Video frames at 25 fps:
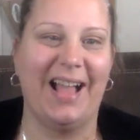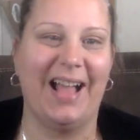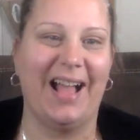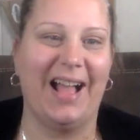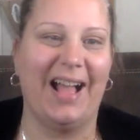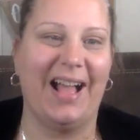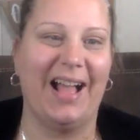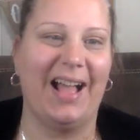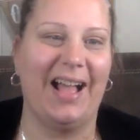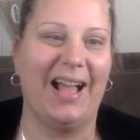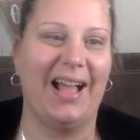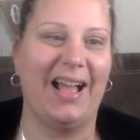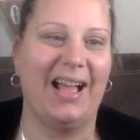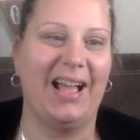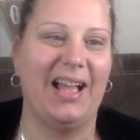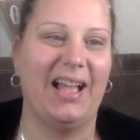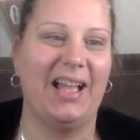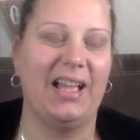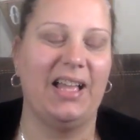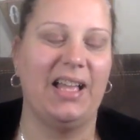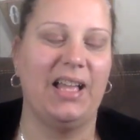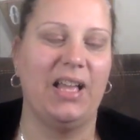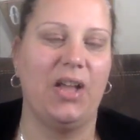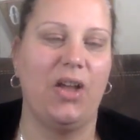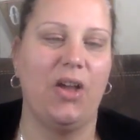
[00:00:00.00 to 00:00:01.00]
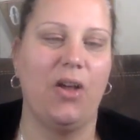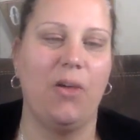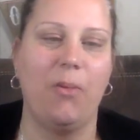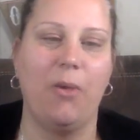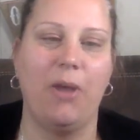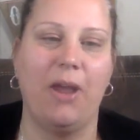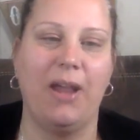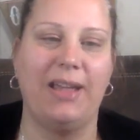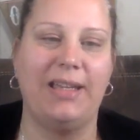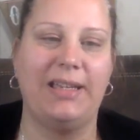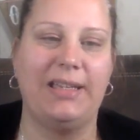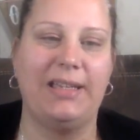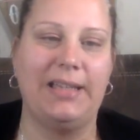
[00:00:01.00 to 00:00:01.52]
Omar,
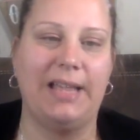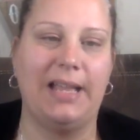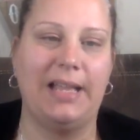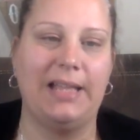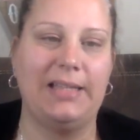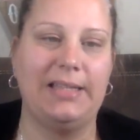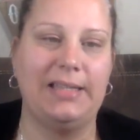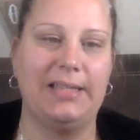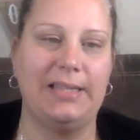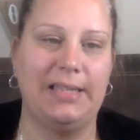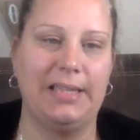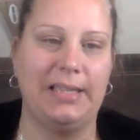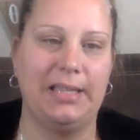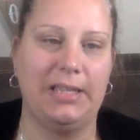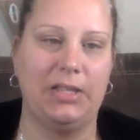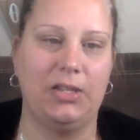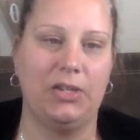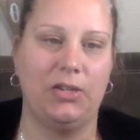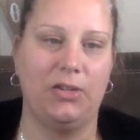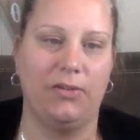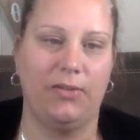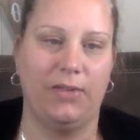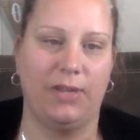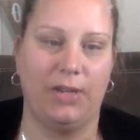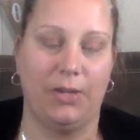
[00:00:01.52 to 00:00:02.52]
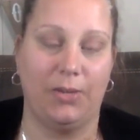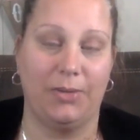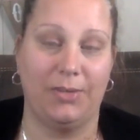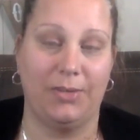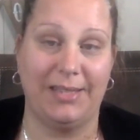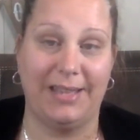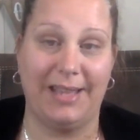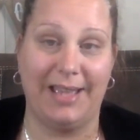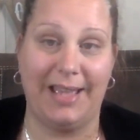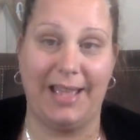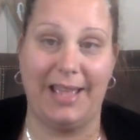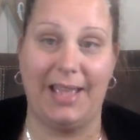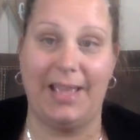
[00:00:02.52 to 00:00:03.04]
I did not see the new video
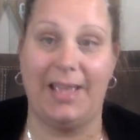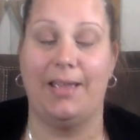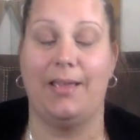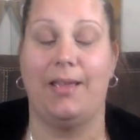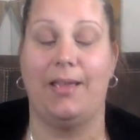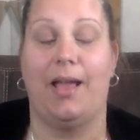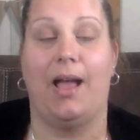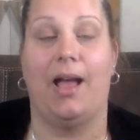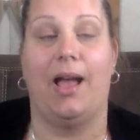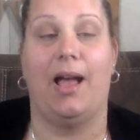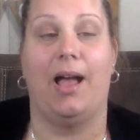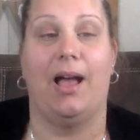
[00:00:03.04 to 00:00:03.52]
today.